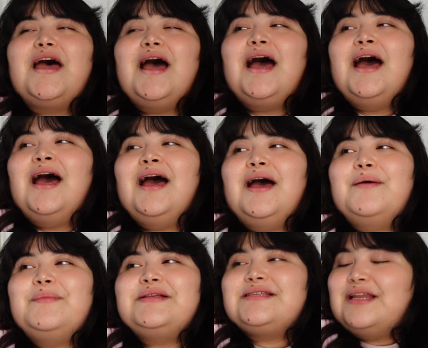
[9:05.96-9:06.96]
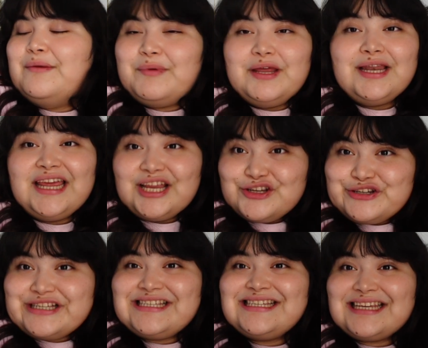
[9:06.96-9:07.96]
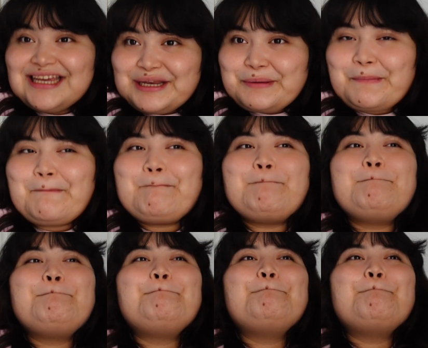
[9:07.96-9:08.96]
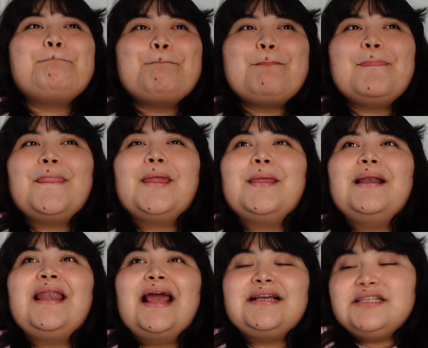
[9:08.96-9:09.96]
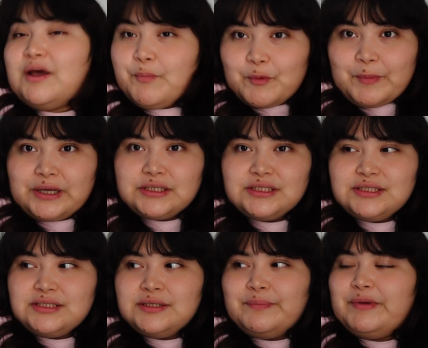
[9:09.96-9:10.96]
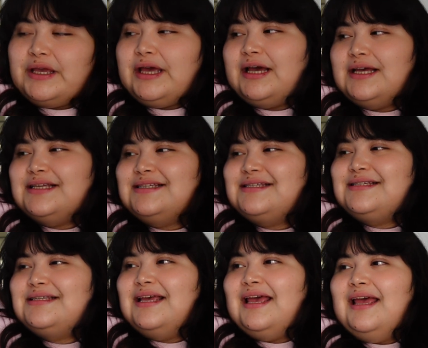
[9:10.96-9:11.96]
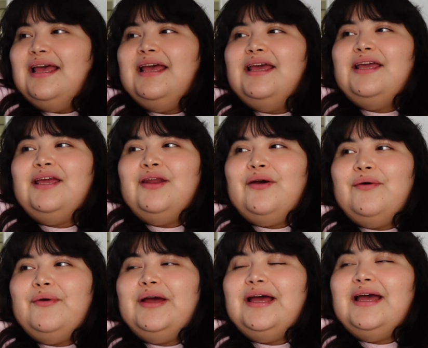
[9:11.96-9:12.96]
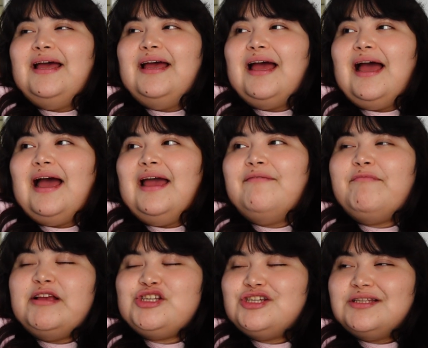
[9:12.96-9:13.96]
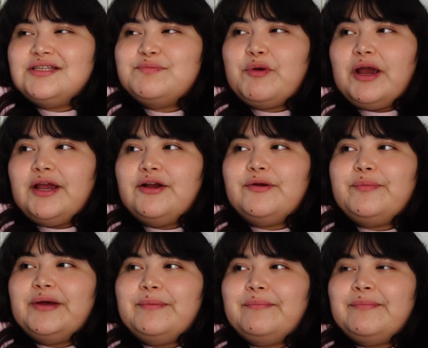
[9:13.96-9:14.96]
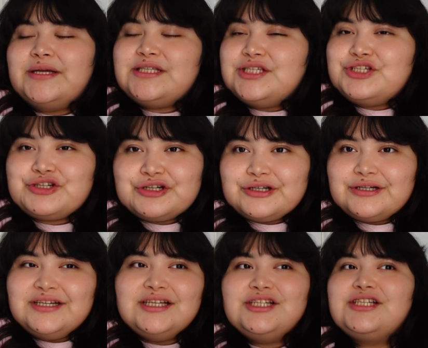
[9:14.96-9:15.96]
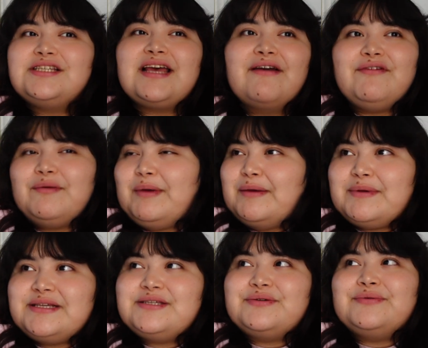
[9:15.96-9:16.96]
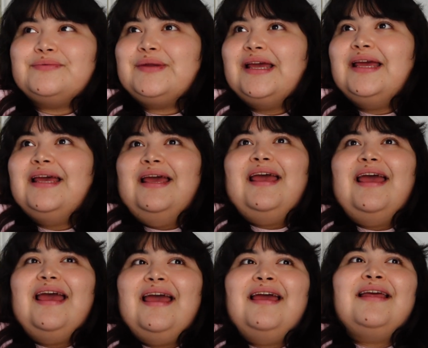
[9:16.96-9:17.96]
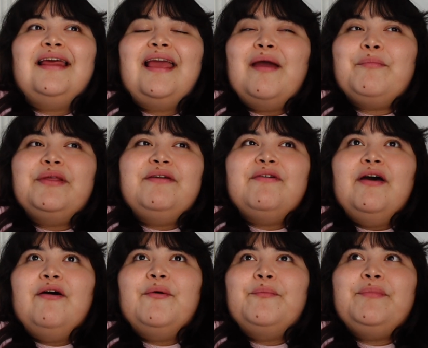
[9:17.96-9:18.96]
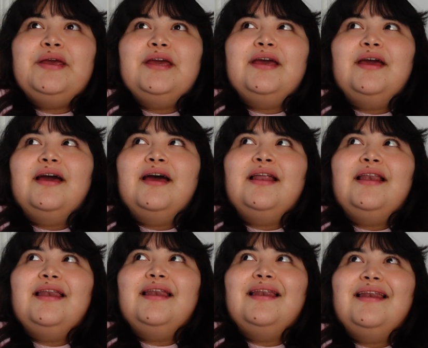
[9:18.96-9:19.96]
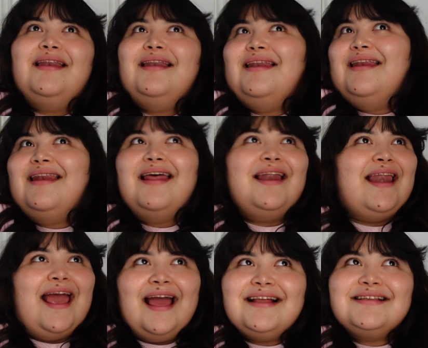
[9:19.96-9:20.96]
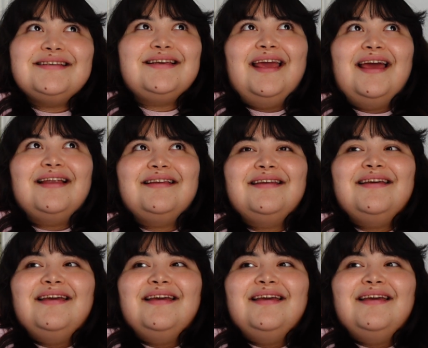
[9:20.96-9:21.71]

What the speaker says: It's gonna be an interesting next couple months, because, you know, I mentioned this prior, but my sister, she's having a baby soon, and I can't believe I'll be an aunt again.